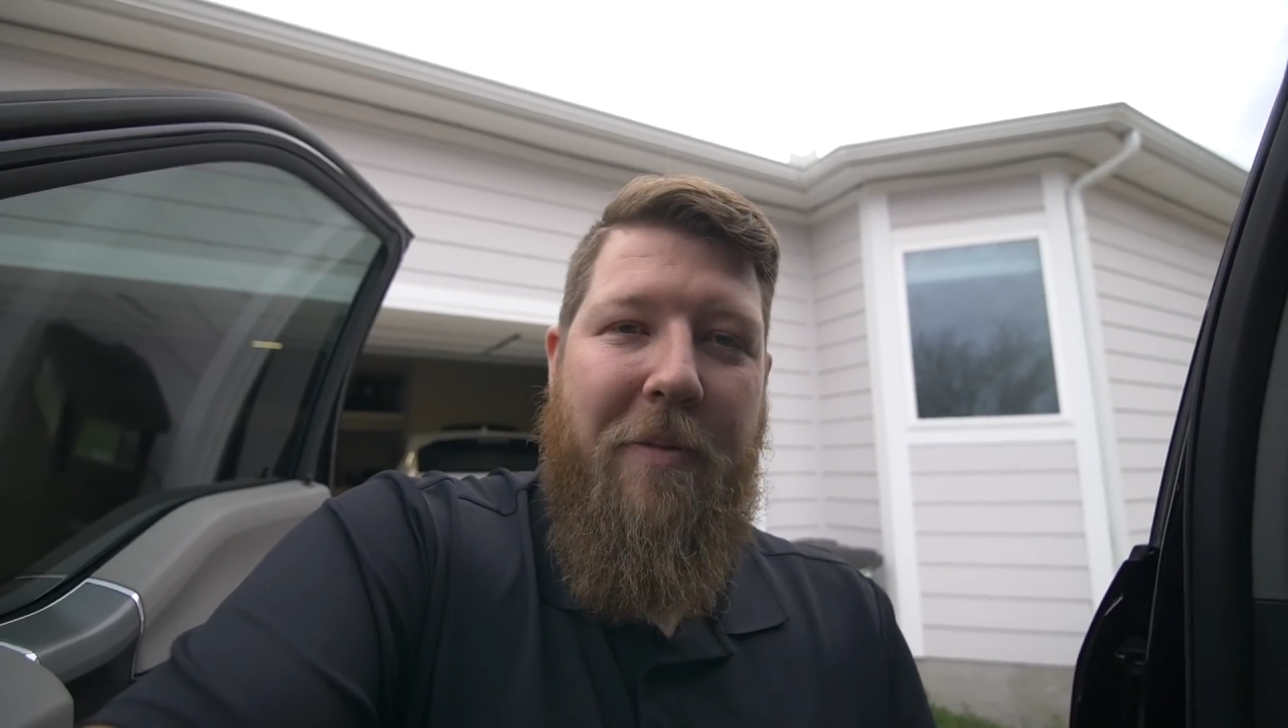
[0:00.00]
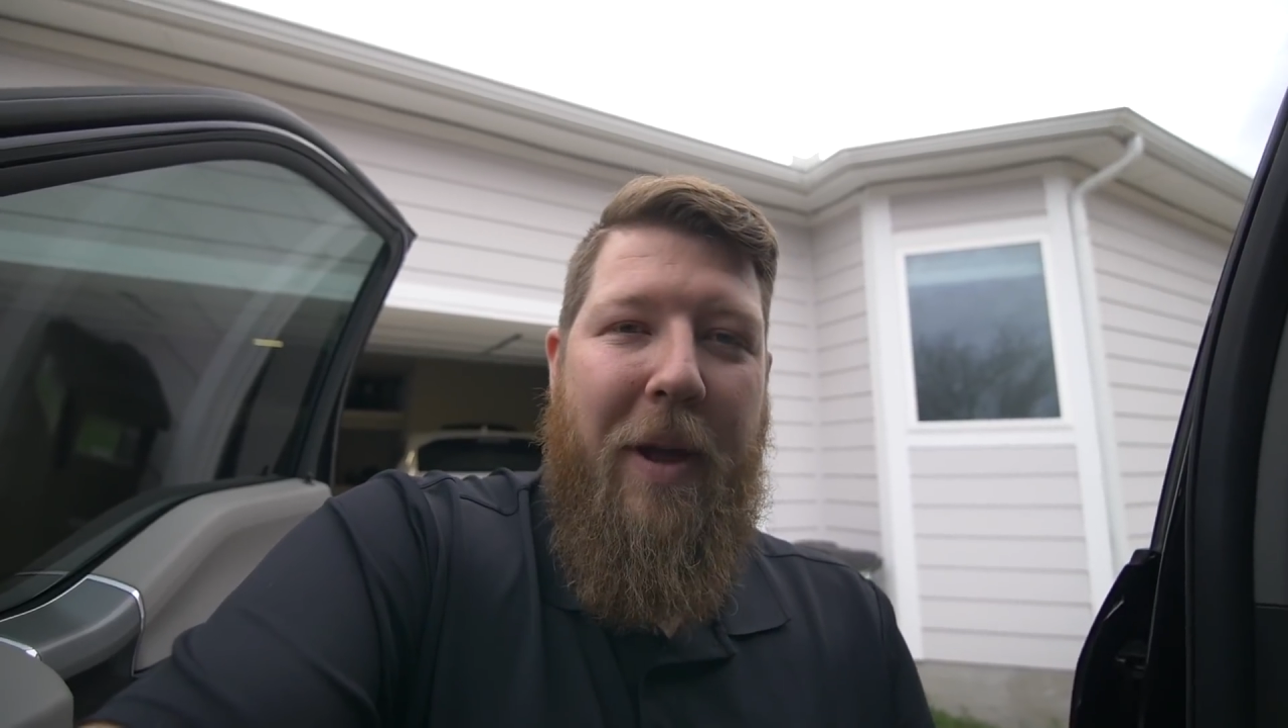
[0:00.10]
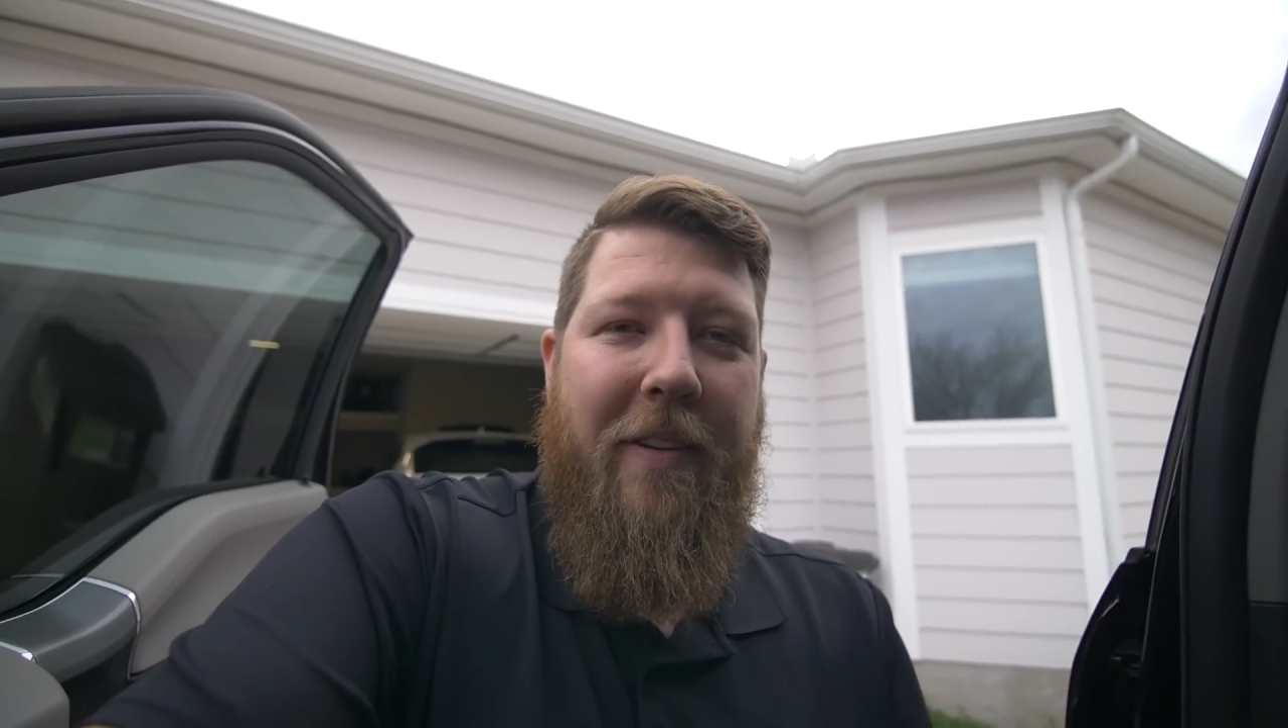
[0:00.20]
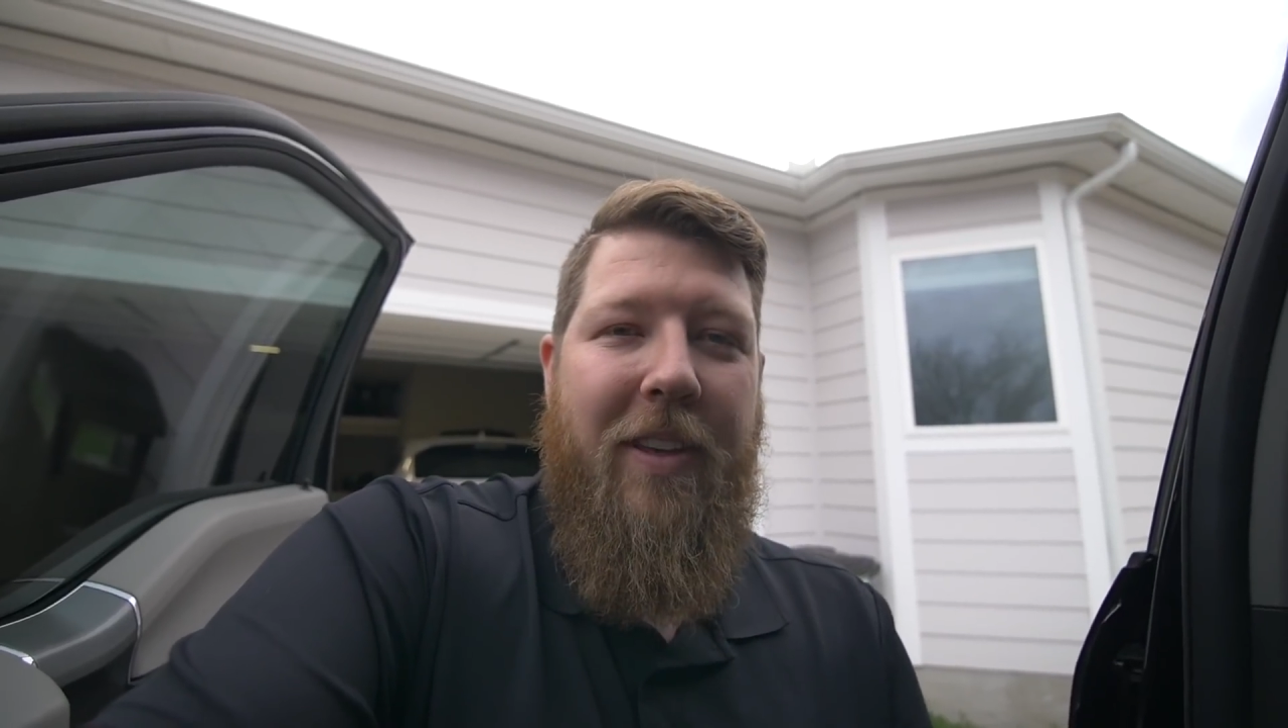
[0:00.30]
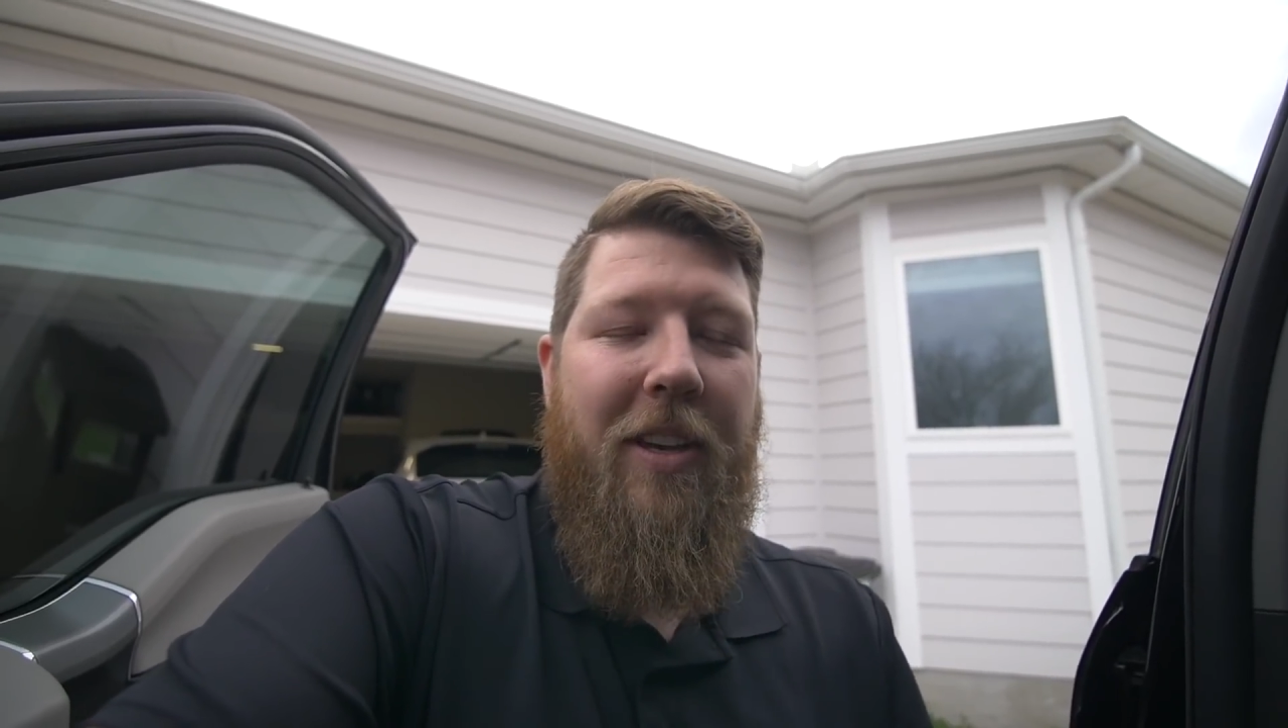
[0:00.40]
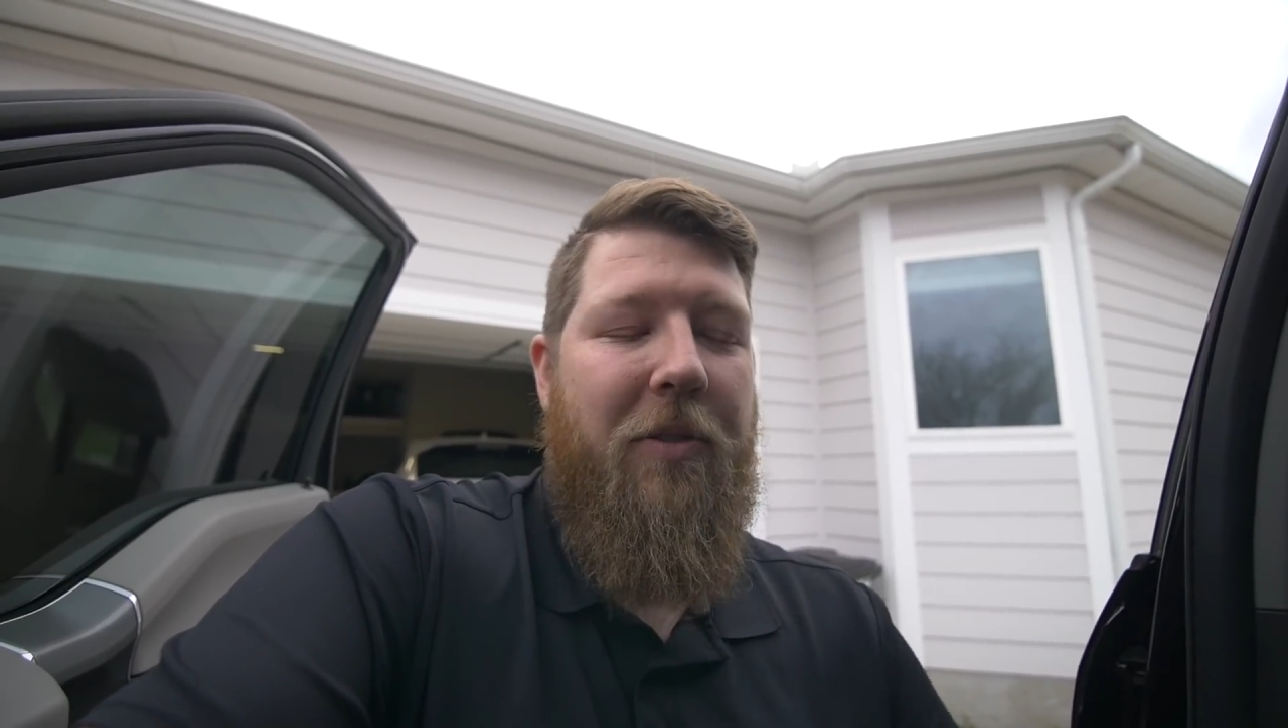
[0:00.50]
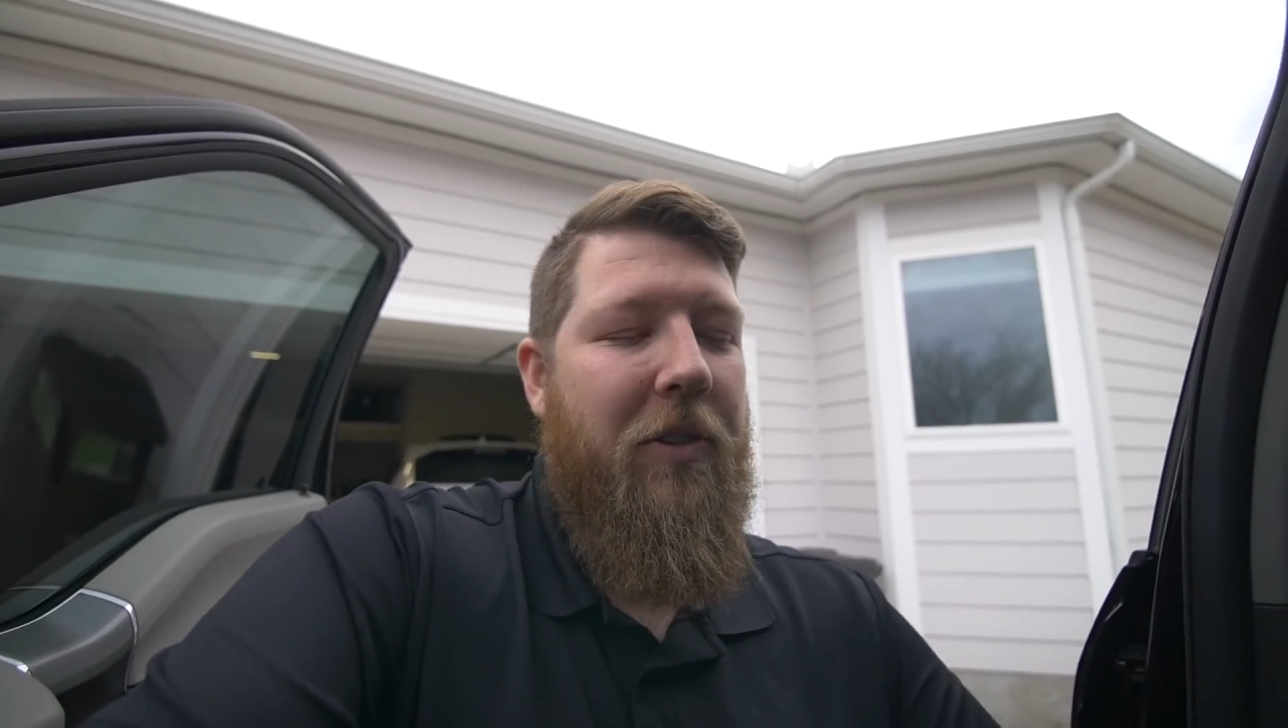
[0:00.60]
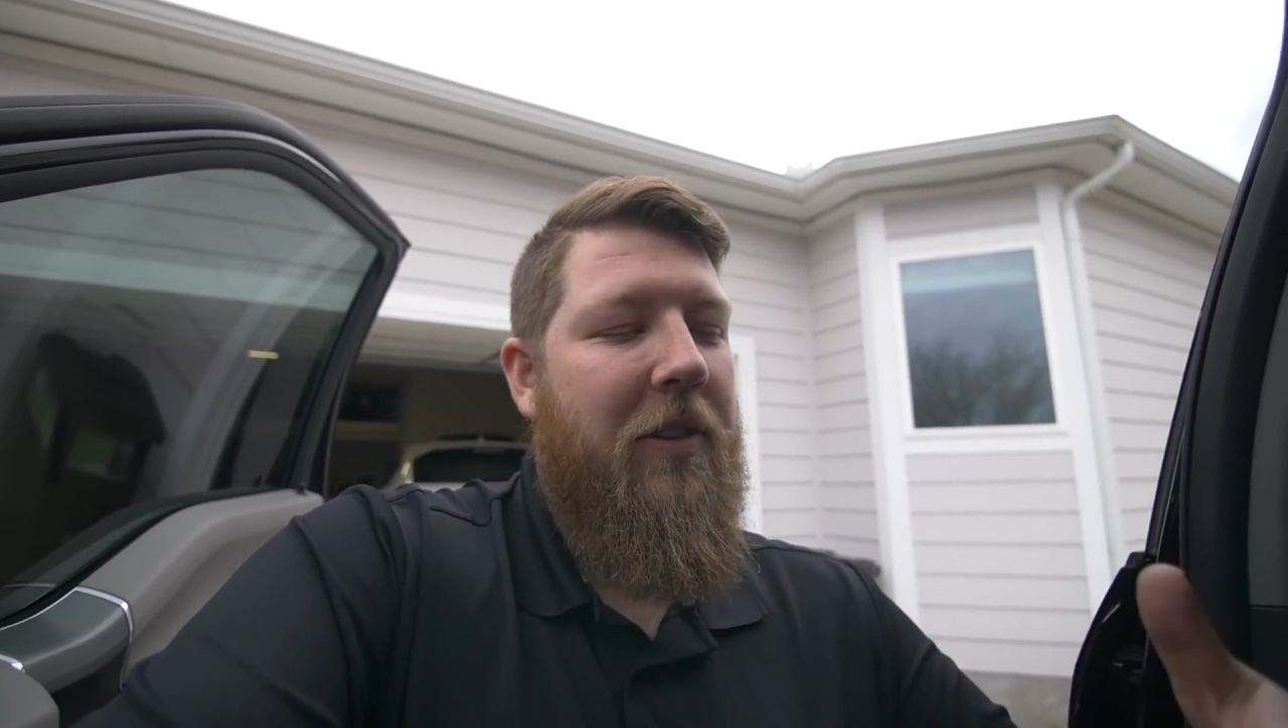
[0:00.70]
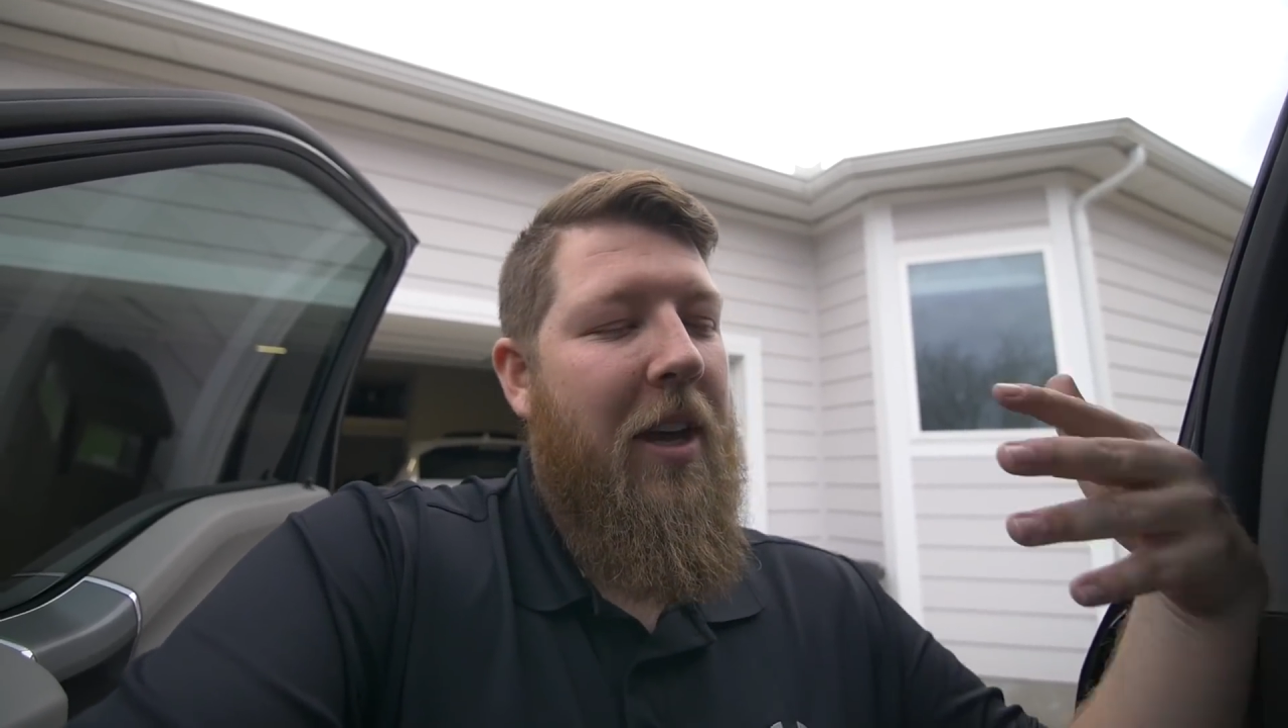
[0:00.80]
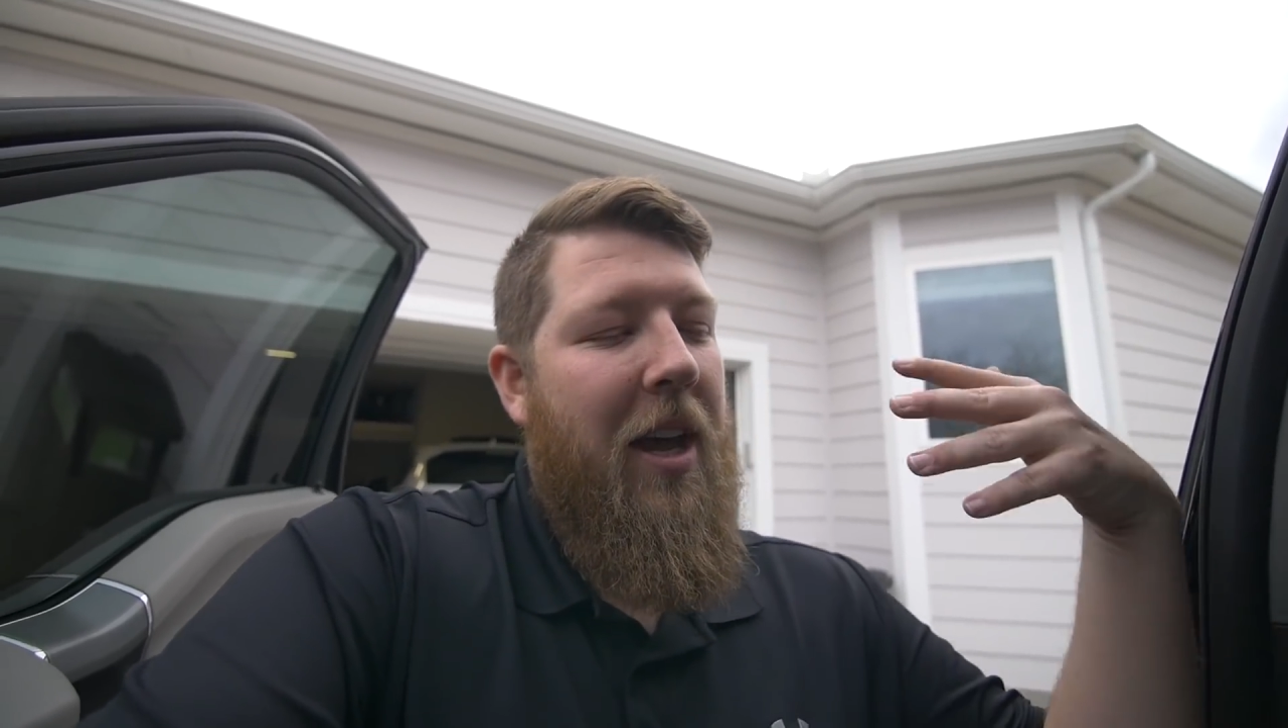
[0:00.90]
my vehicles.